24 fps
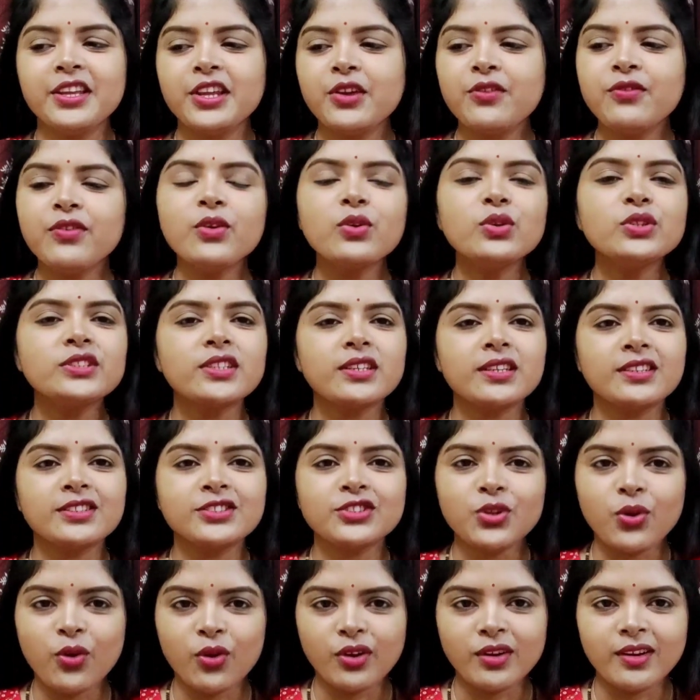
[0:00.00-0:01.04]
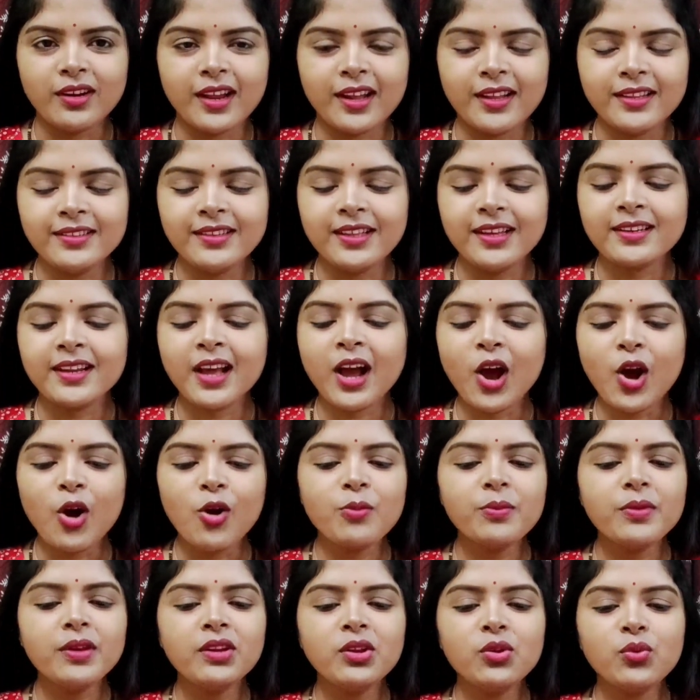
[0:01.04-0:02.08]
If you search online that
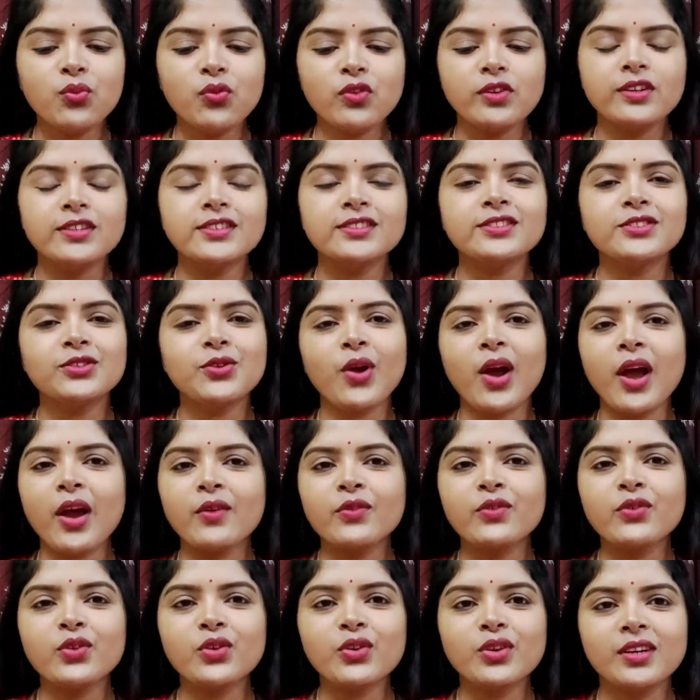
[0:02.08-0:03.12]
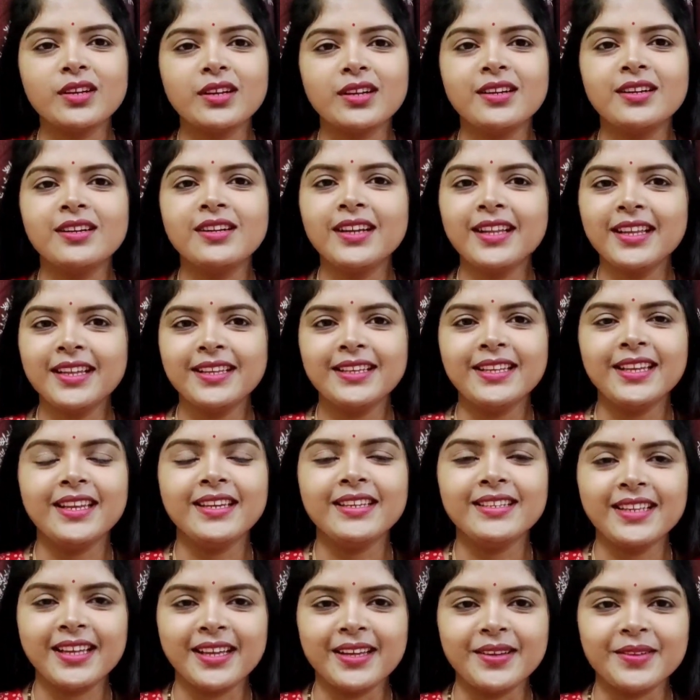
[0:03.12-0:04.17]
how many words you have to learn in a
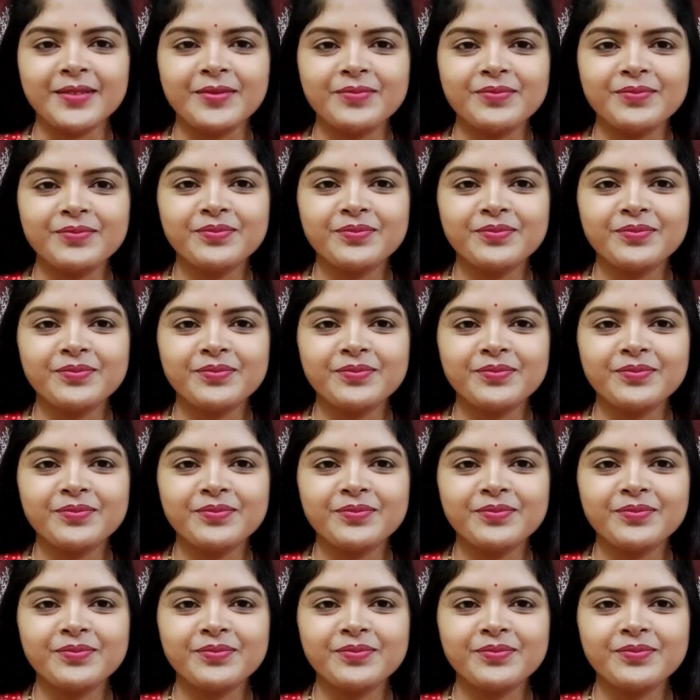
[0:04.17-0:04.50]
day,